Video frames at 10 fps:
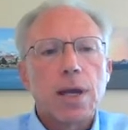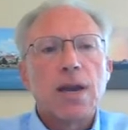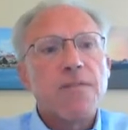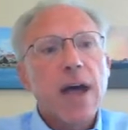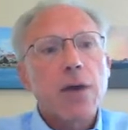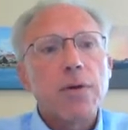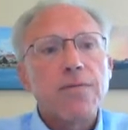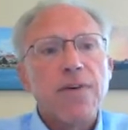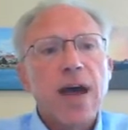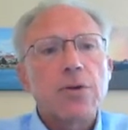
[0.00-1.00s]
And in fact,
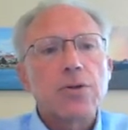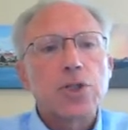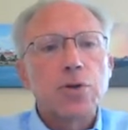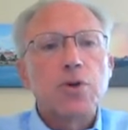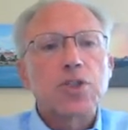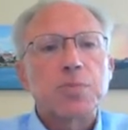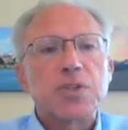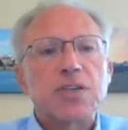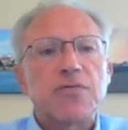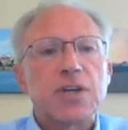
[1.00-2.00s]
we found tumor
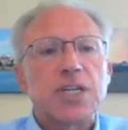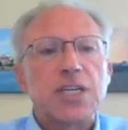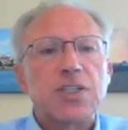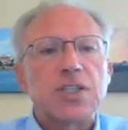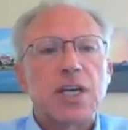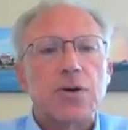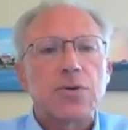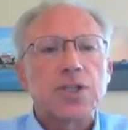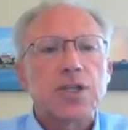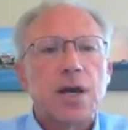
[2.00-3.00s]
specific T
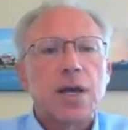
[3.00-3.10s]
cells